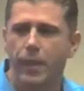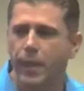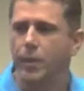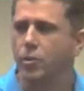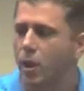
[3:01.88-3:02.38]

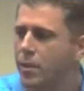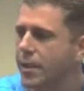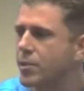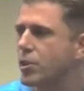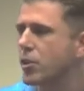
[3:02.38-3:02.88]
meaning drugs
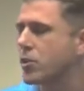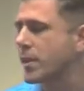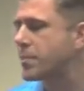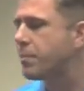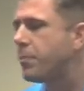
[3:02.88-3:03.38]
and
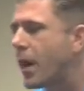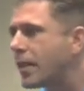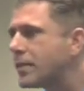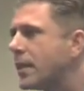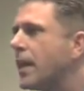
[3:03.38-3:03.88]
surgeries,
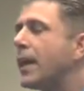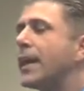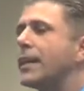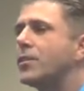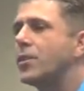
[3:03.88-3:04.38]
but
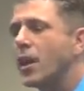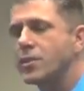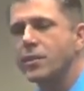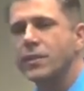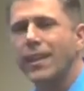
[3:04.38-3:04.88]
it
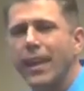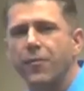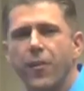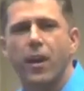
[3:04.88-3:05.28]
doesn't give